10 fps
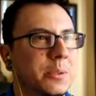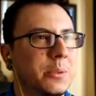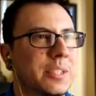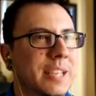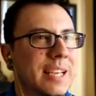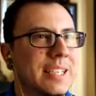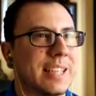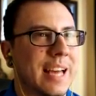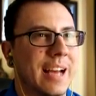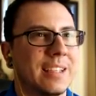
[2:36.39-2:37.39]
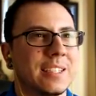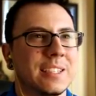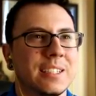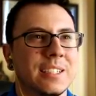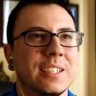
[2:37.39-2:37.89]
Who says that?
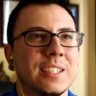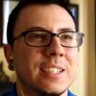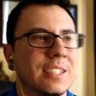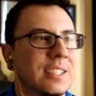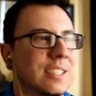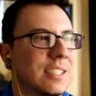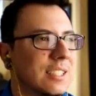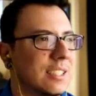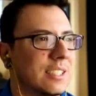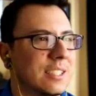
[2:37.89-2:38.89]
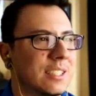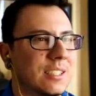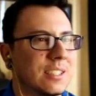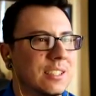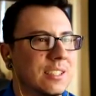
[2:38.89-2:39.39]
This looks like something was
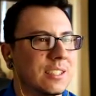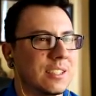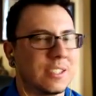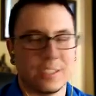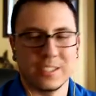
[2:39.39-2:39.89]
being dragged